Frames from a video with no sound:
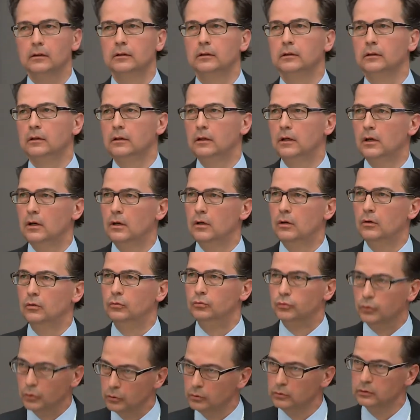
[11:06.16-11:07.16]

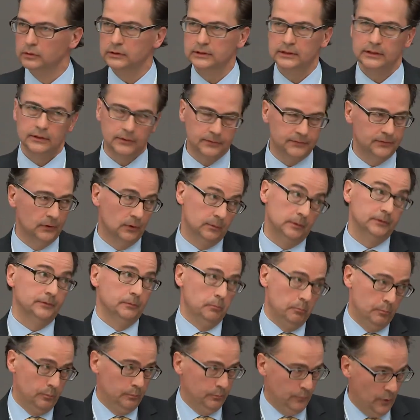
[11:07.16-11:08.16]
rules in the form of
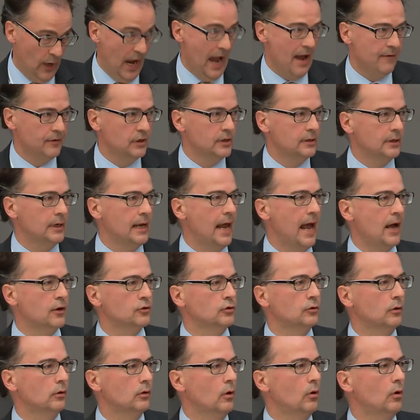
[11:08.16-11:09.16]
private
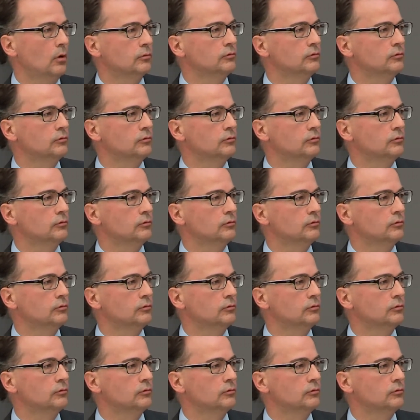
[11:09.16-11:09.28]
international law